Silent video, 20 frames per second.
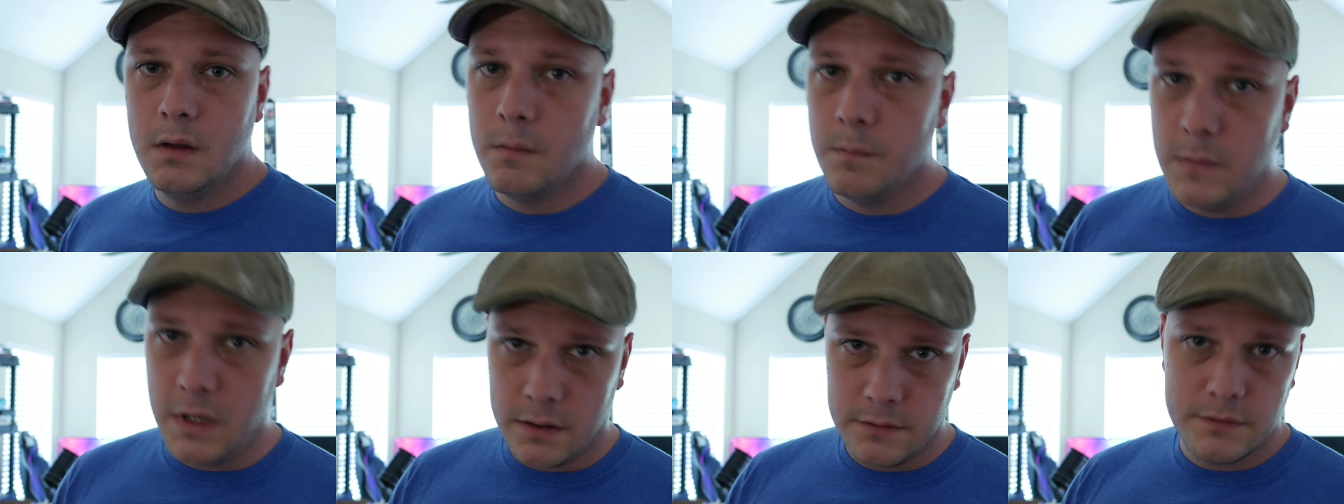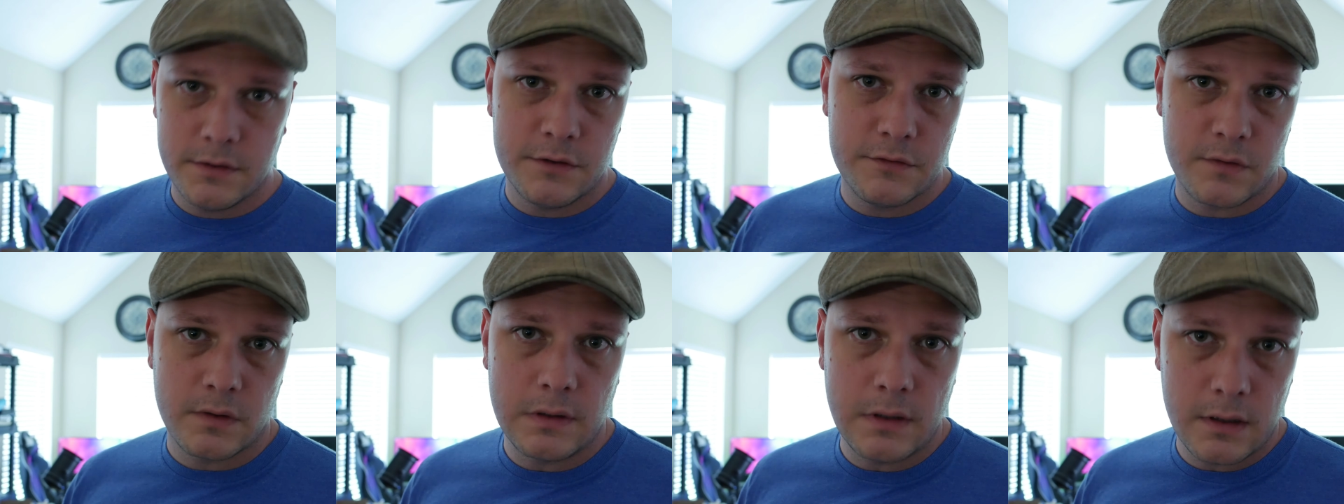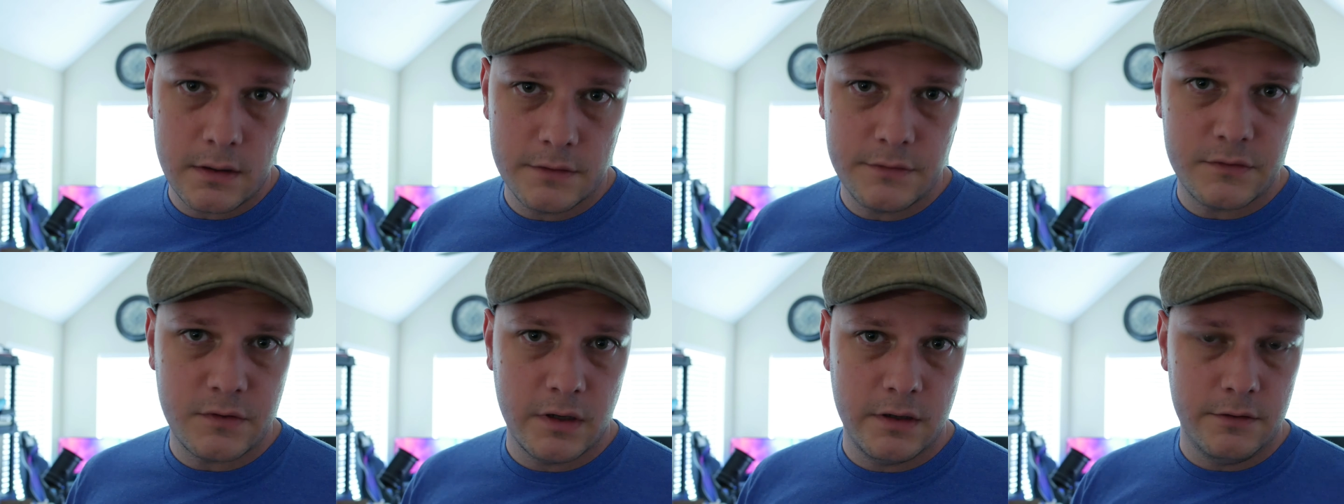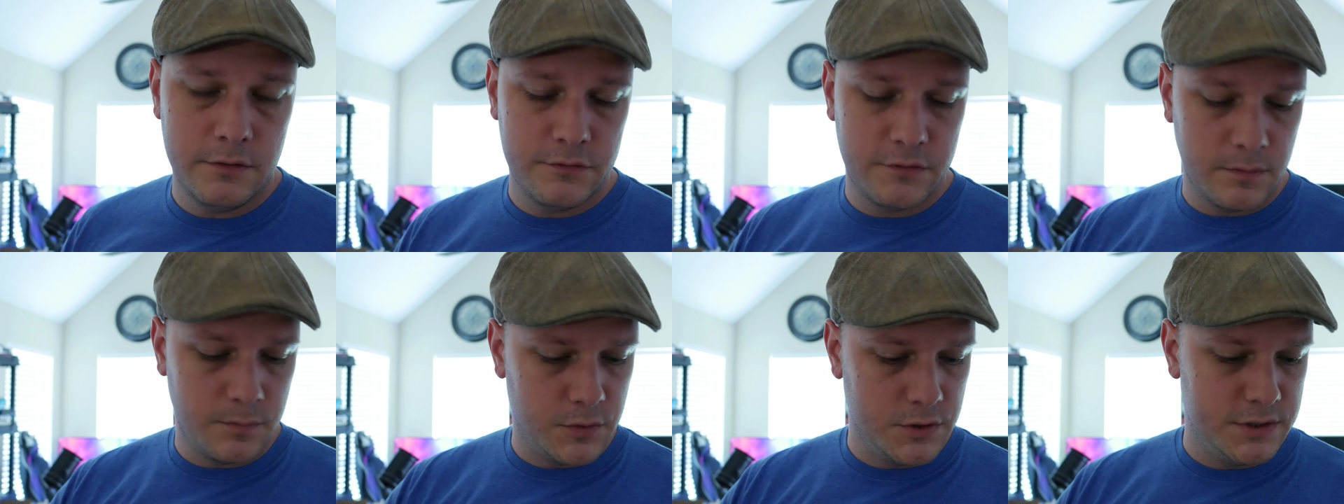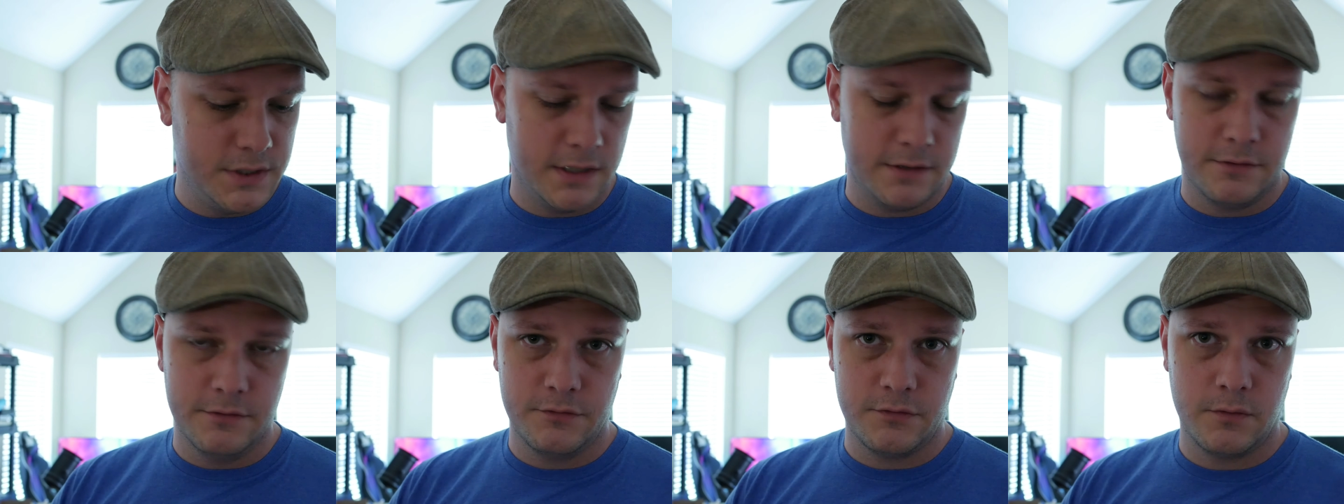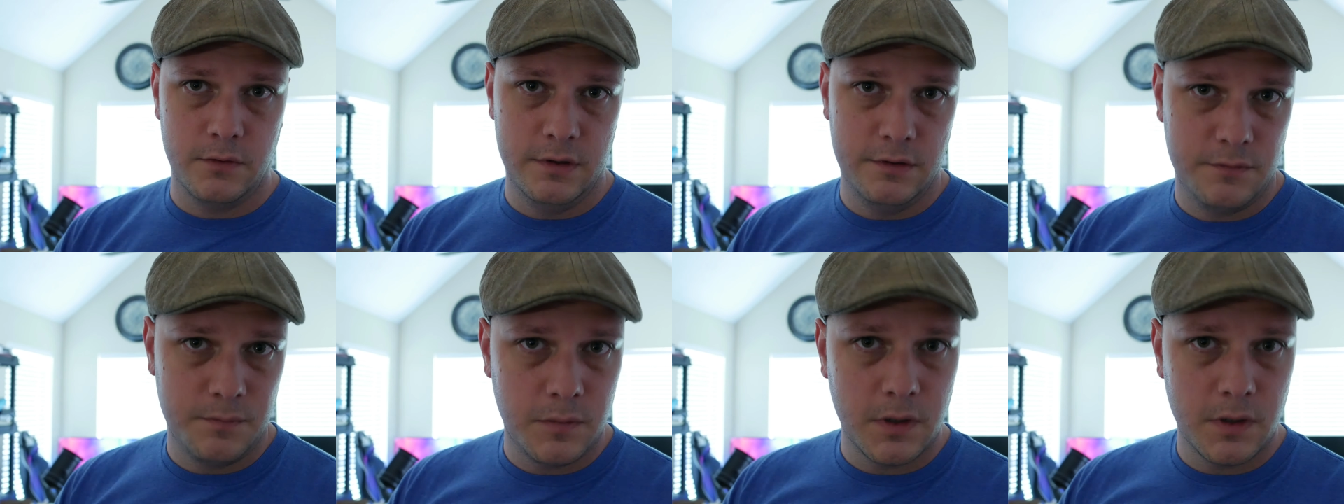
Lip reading: Now, there's a lot of standards of projector screens,